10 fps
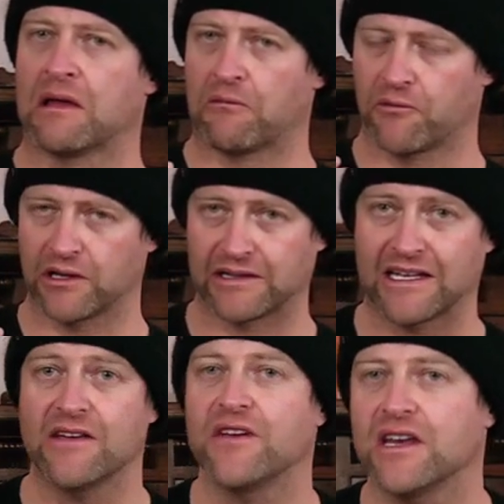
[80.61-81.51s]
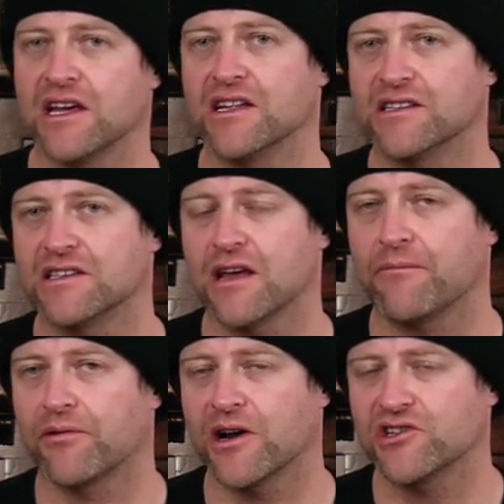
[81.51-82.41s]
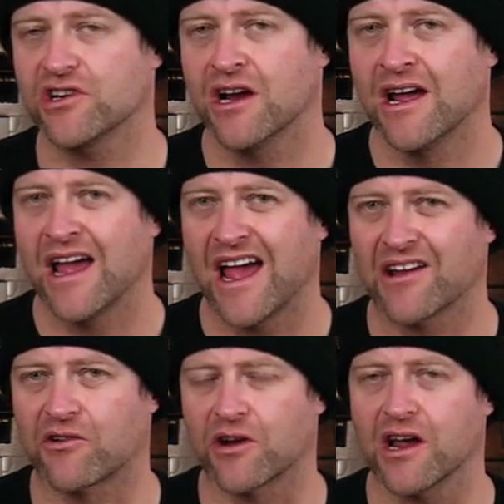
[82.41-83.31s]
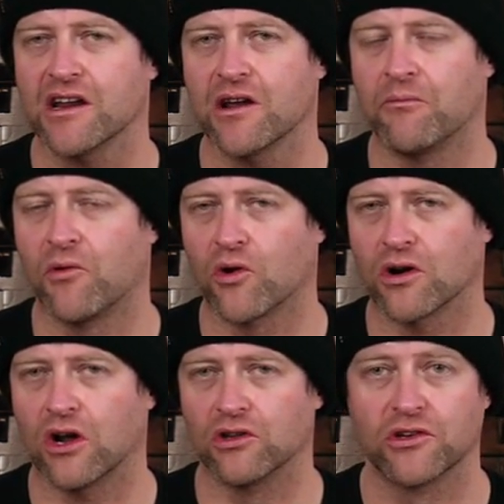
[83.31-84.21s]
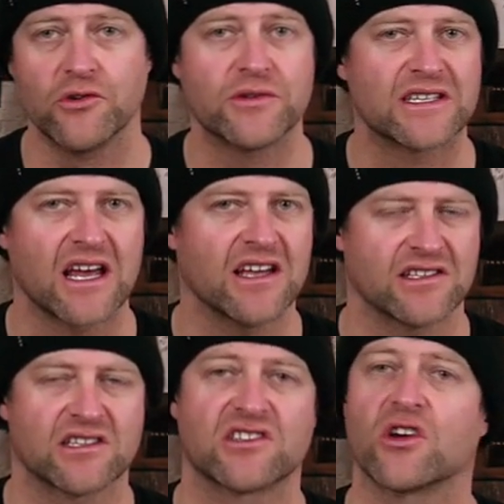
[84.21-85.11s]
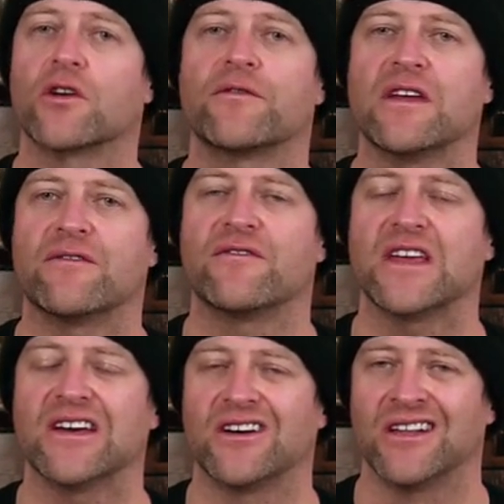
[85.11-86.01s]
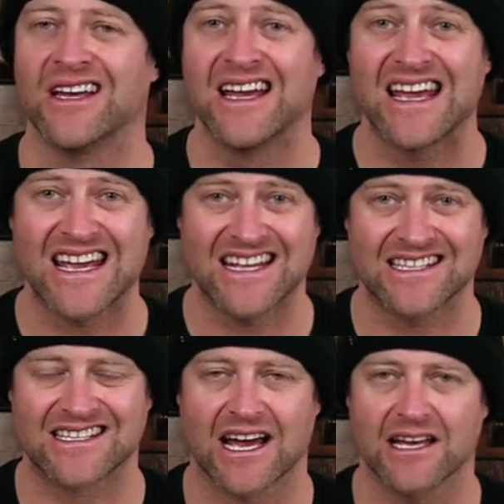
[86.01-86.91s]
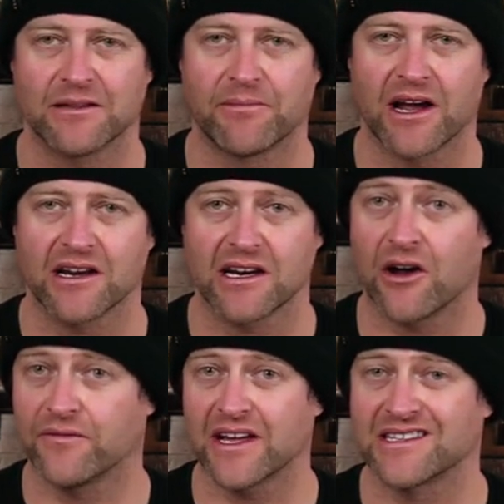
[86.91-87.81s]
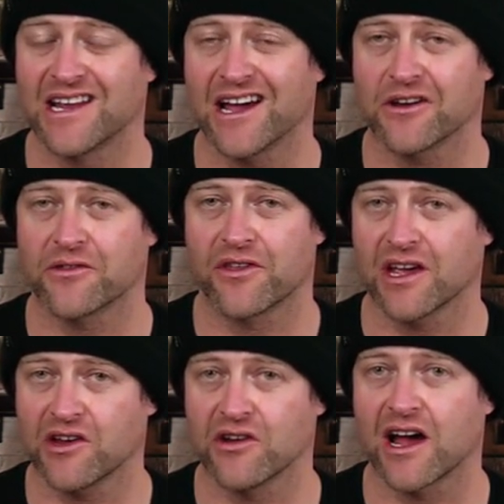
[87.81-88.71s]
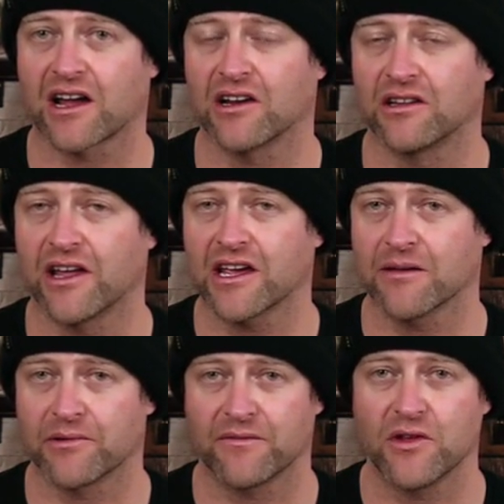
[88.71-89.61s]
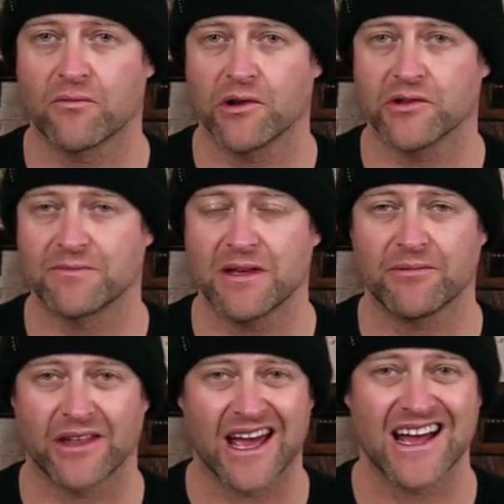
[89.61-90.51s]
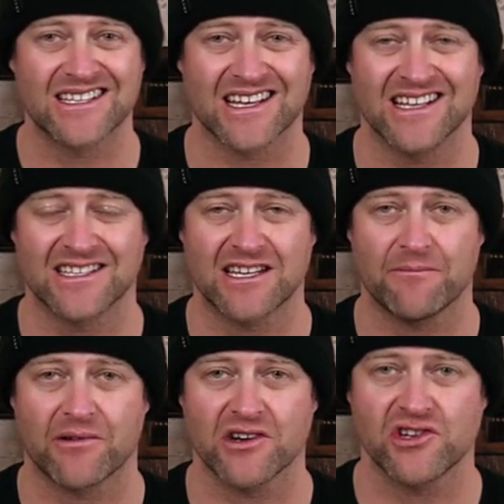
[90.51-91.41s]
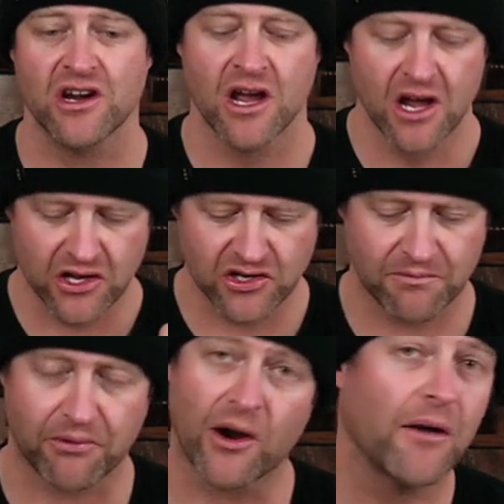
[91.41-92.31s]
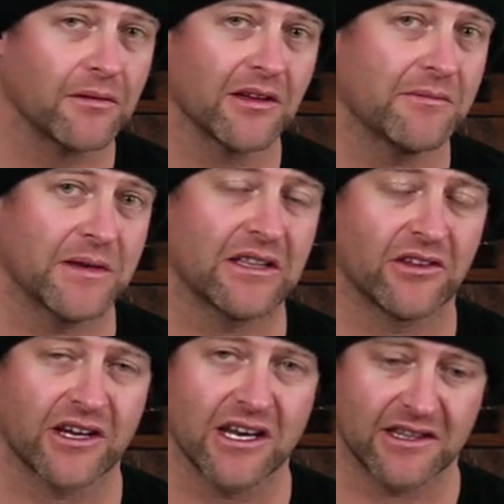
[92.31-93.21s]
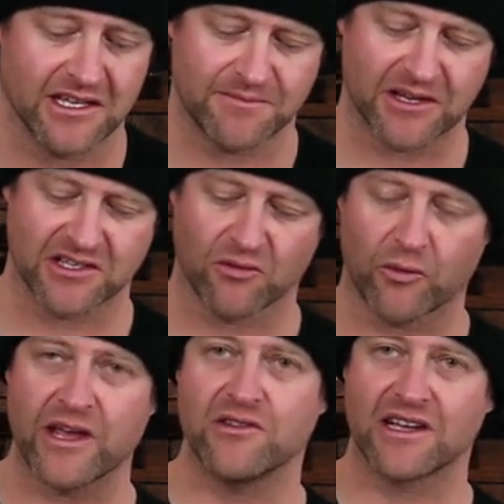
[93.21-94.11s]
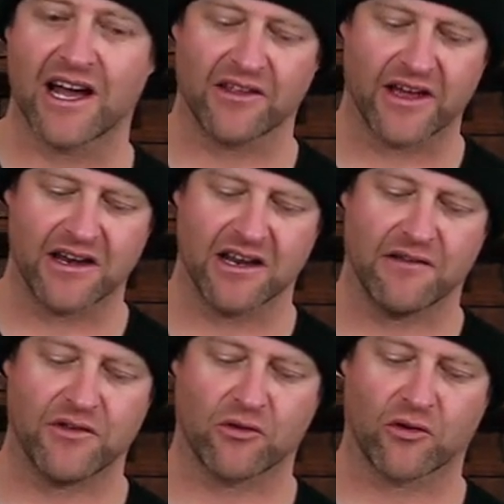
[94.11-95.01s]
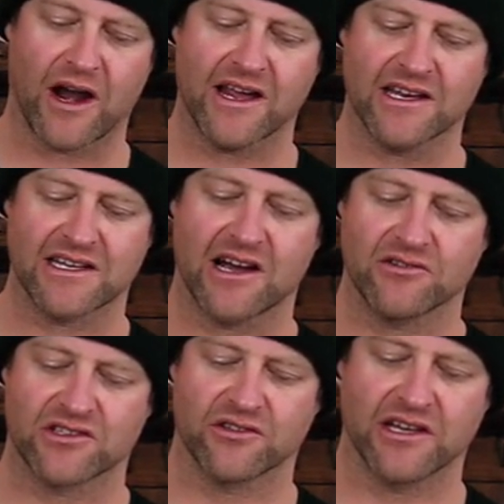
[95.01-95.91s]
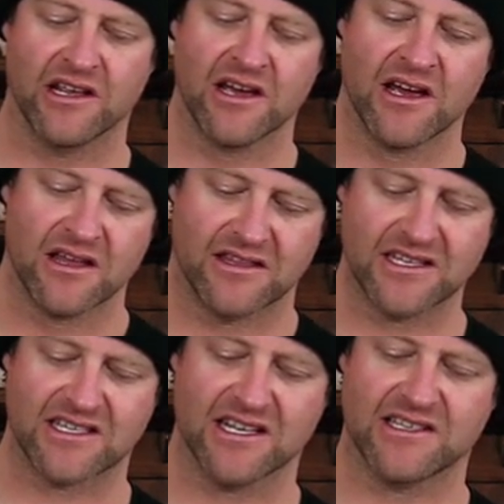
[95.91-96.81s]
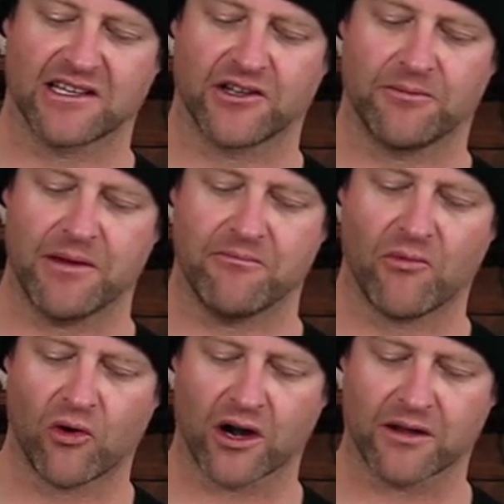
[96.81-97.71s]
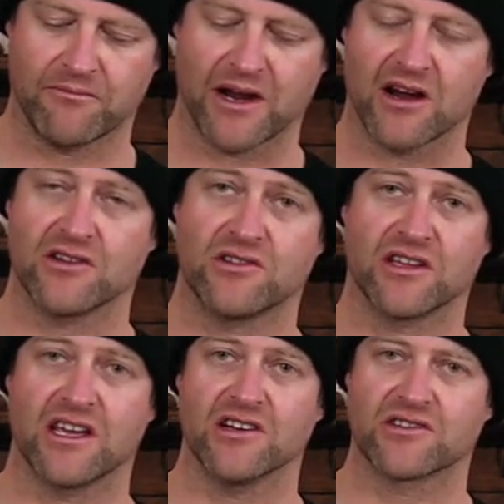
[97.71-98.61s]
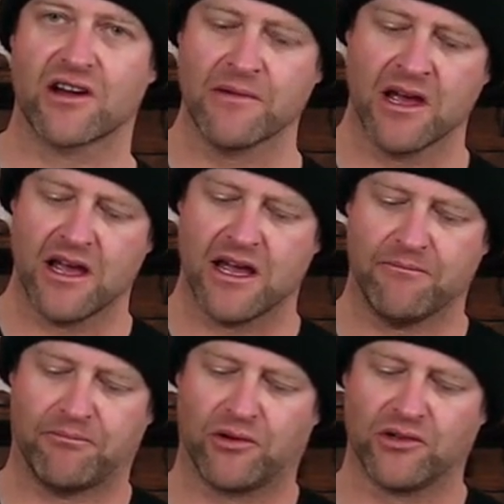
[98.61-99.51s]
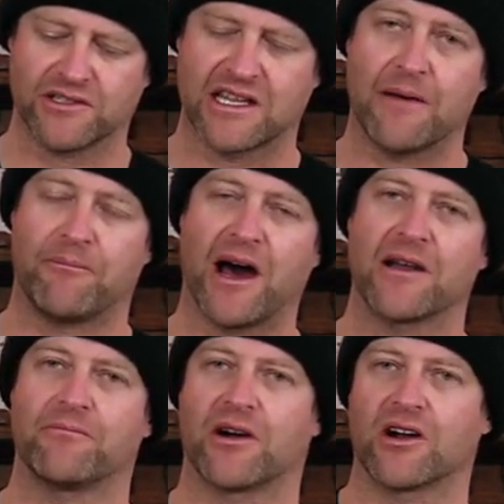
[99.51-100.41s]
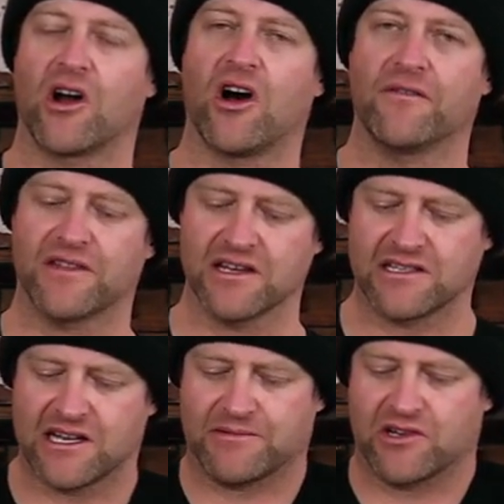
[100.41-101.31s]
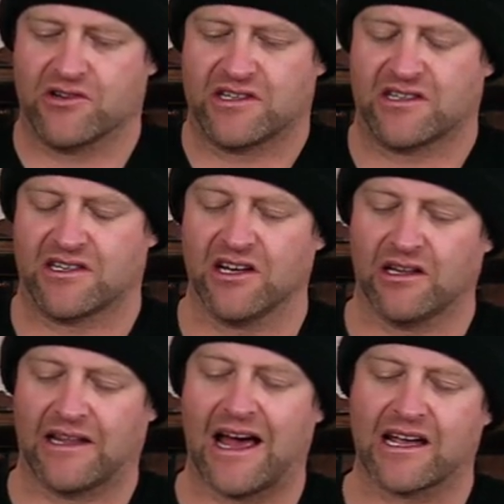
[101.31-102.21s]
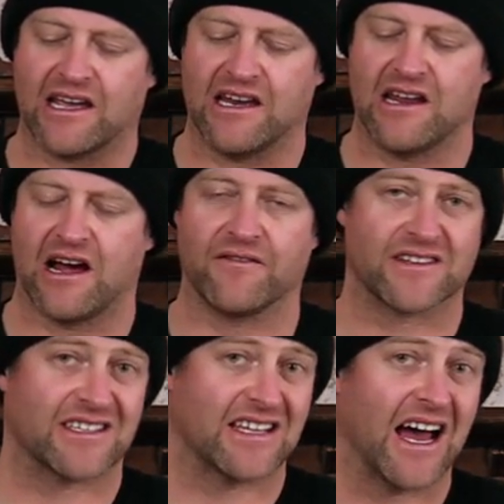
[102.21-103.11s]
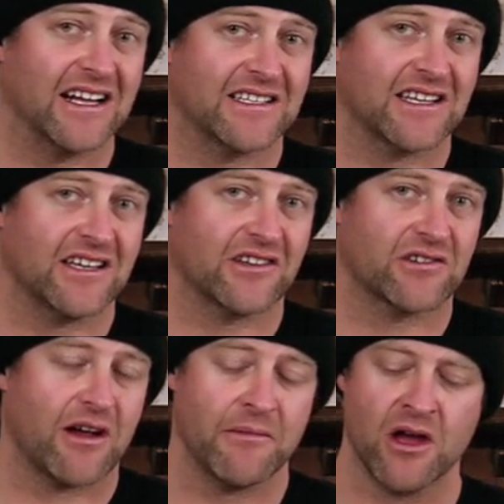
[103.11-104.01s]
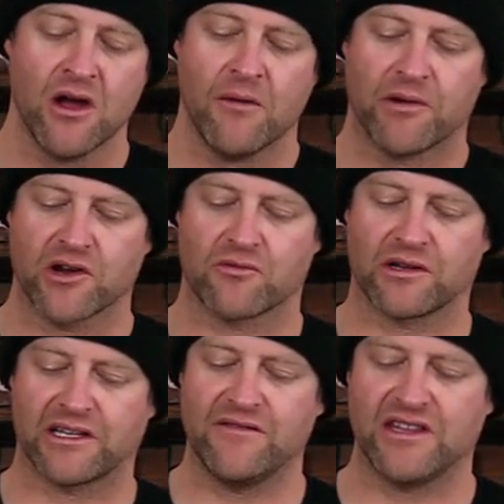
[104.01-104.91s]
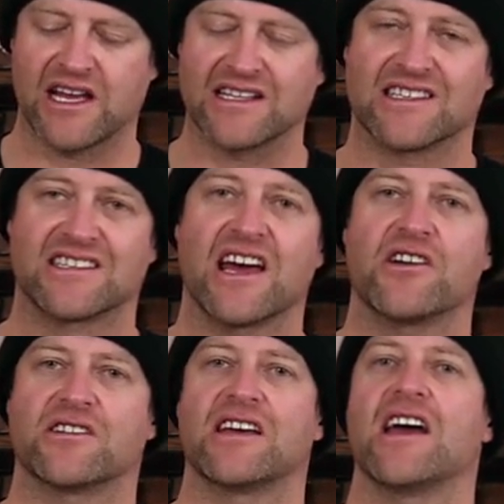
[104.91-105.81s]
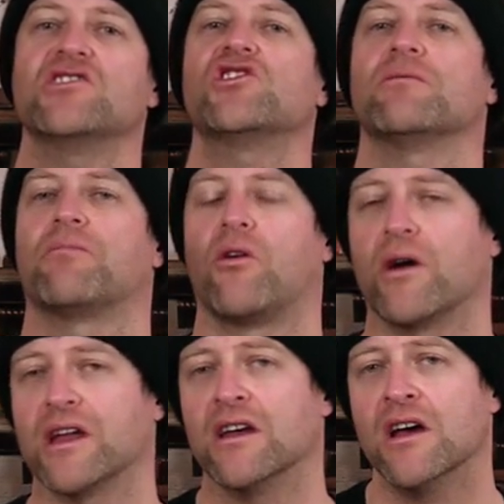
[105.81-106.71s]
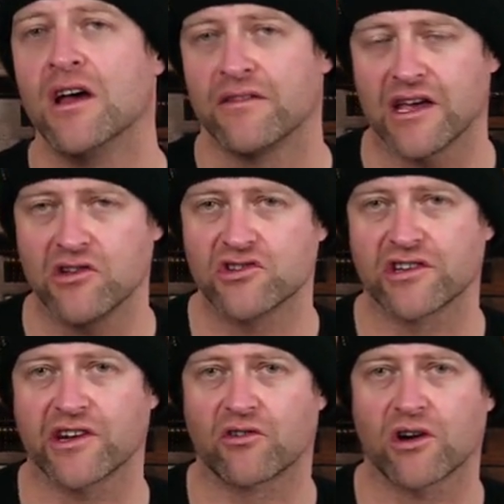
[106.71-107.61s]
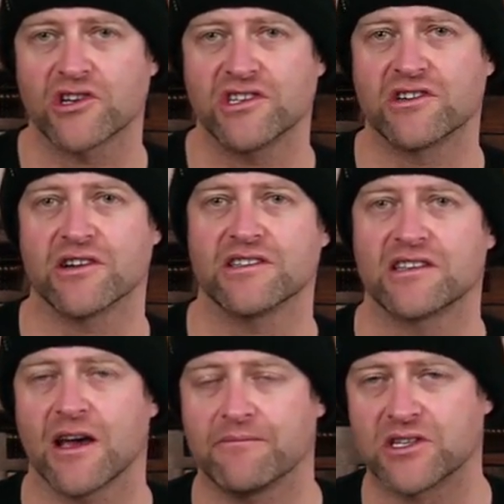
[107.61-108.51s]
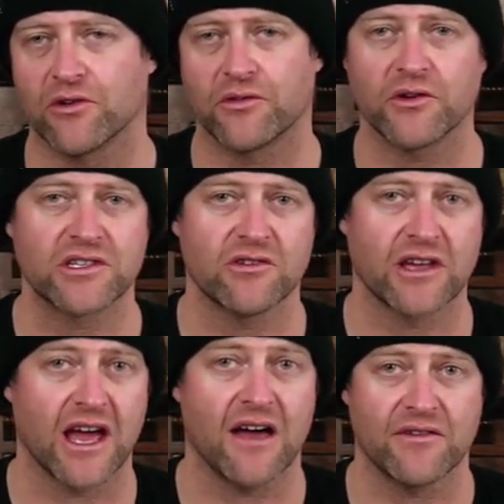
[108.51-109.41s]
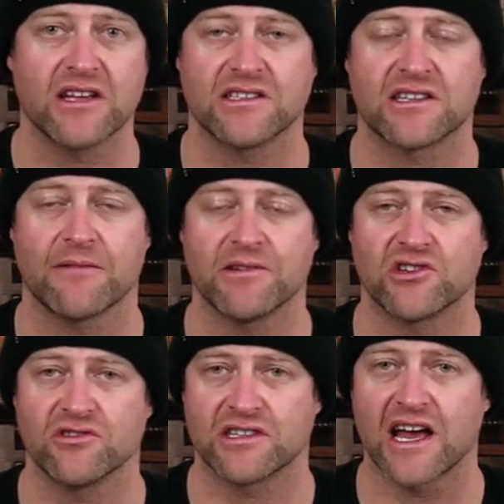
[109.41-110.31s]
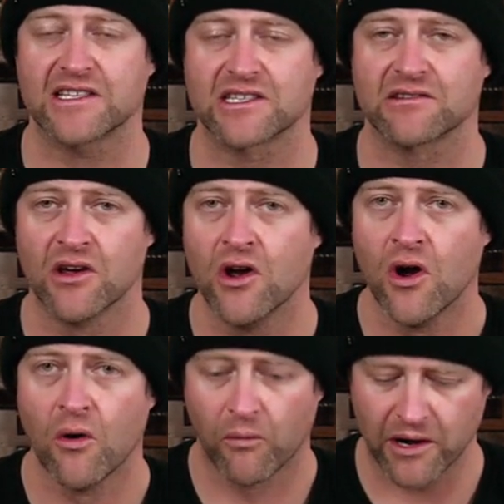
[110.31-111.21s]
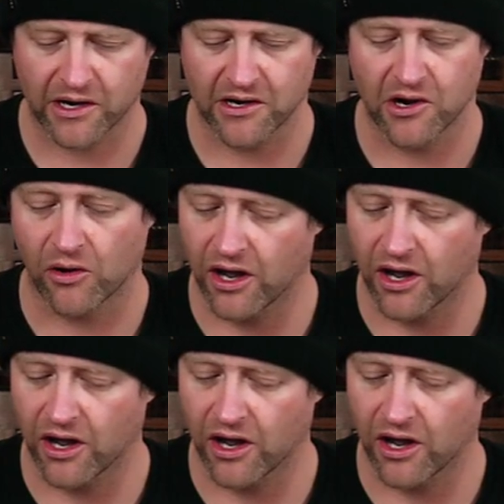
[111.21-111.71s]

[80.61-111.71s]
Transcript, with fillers: relieving instep pressure and creating a more loose and surfy feel inside the binding. Now, if that's not your thing, you're not gonna like it, but if you're one of those people that has instep pressure, you should probably be looking at this because the way you dial that in, if you crank it down so that this sits a little bit more compared to the heel strip it pulls that bottom part off the instep. So you're still locking in on the sides of the heel strip, but you're relieving that center tension point that usually crushes your instep. So those of you that have instep issues, that's what you're gonna know.